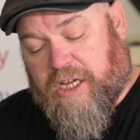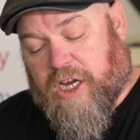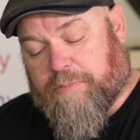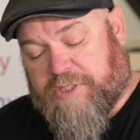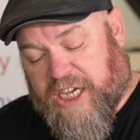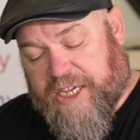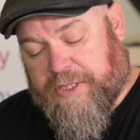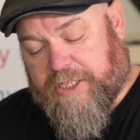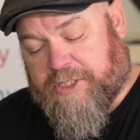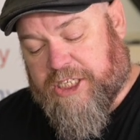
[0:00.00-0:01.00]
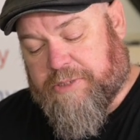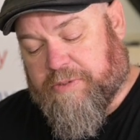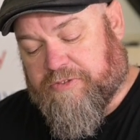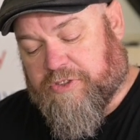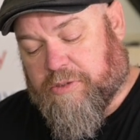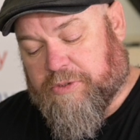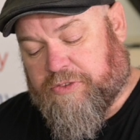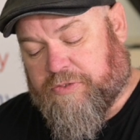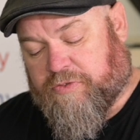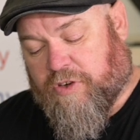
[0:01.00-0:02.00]
obtain the assessment forms
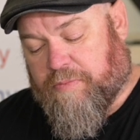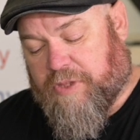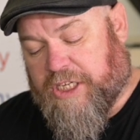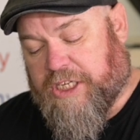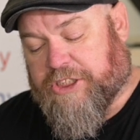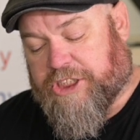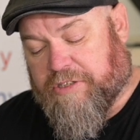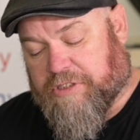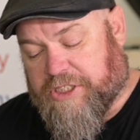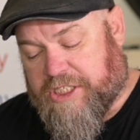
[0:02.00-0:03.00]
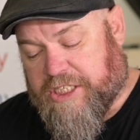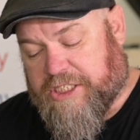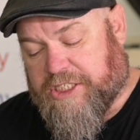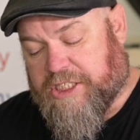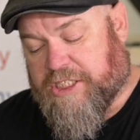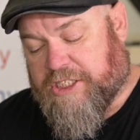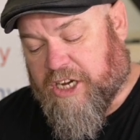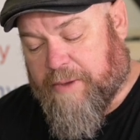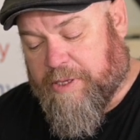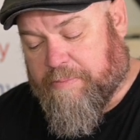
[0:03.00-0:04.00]
from the general assessors in a
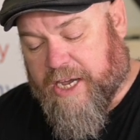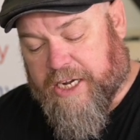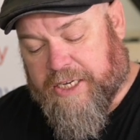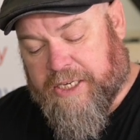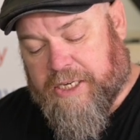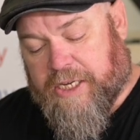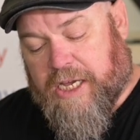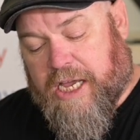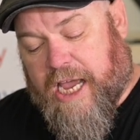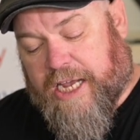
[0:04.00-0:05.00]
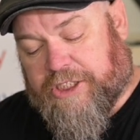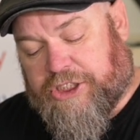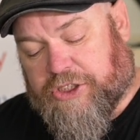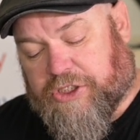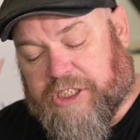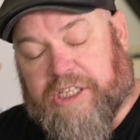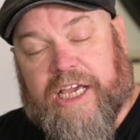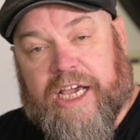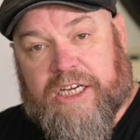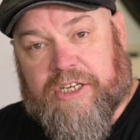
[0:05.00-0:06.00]
timely manner and ensure that they are